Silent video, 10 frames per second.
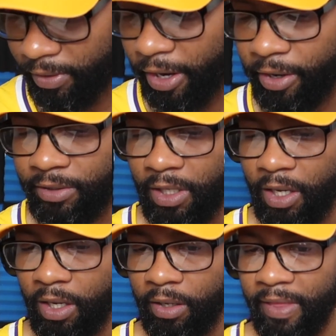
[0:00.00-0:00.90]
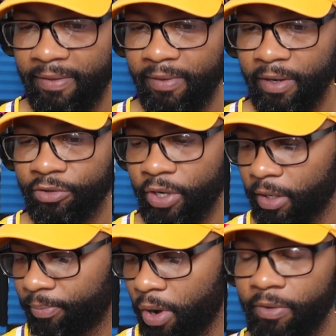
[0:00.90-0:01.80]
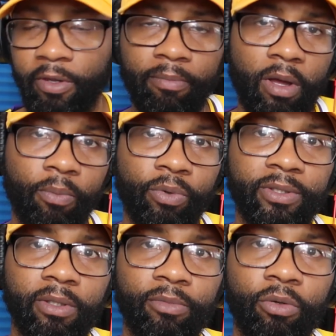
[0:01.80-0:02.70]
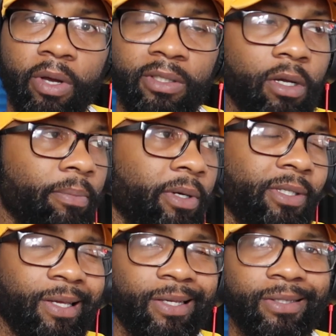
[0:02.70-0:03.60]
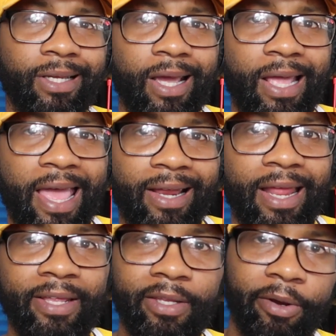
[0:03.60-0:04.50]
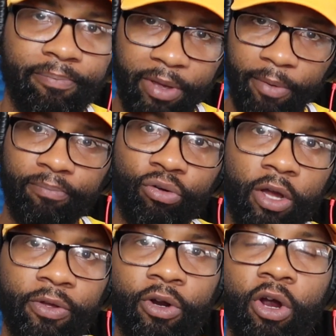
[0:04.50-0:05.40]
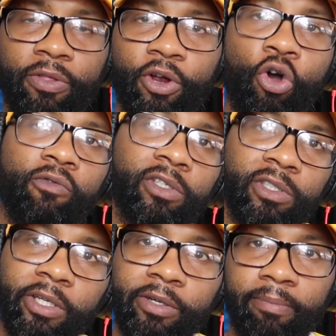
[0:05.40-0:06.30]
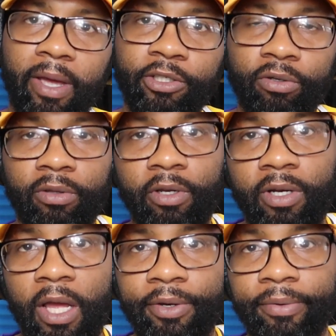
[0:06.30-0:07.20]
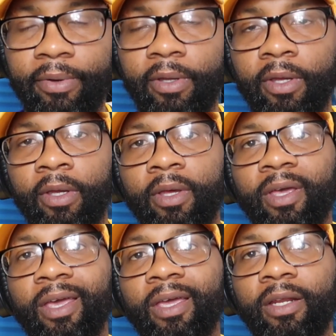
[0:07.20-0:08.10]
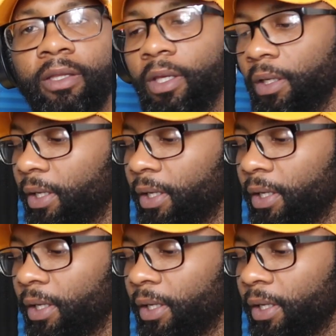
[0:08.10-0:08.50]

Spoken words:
they're trying to partner them up with some U.S. companies, I guess, to kind of act like their big brother or their overseer, to make sure that they're not doing anything